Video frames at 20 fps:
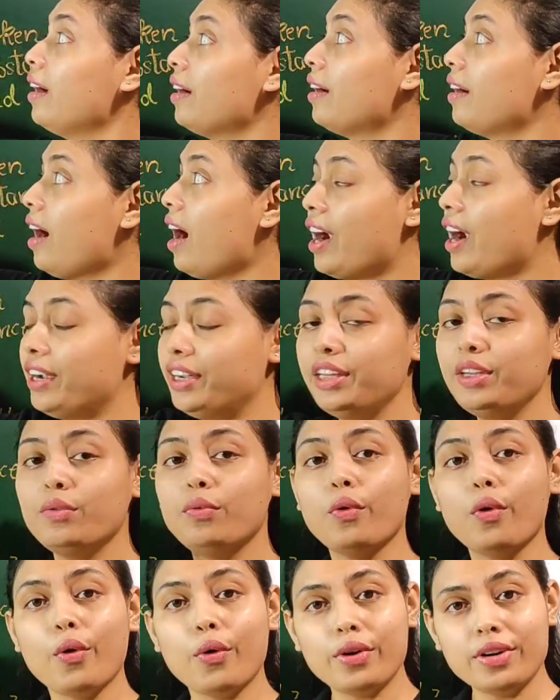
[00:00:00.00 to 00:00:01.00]

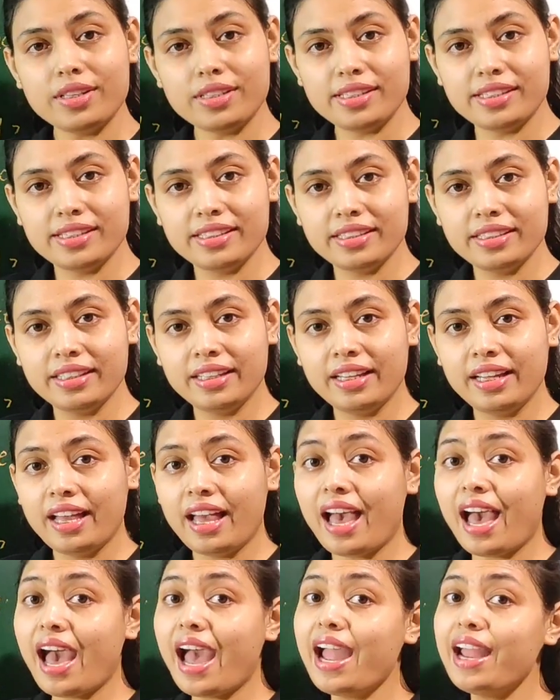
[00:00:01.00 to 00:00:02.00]
carnivores
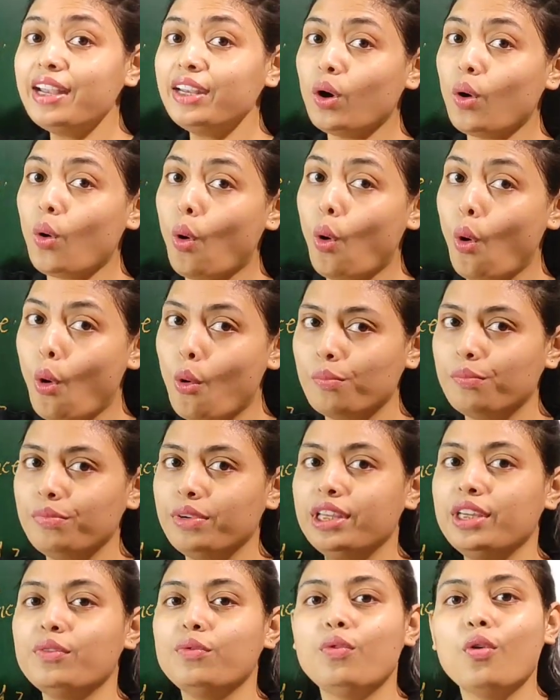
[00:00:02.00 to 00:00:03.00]
and
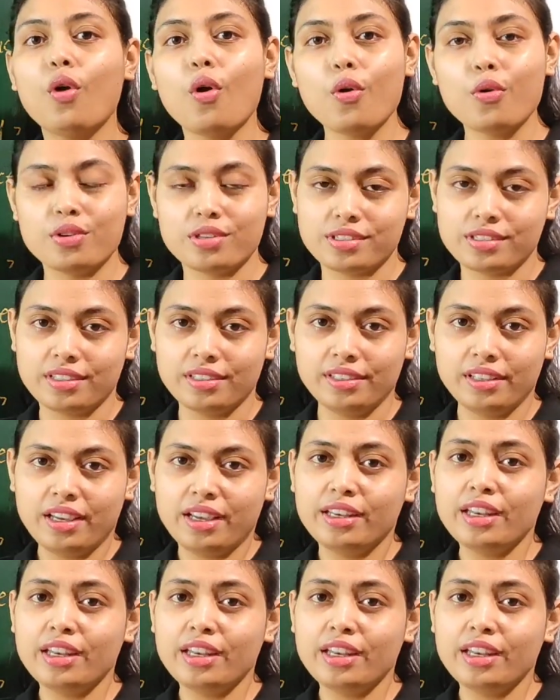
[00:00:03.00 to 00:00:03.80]
omnivores.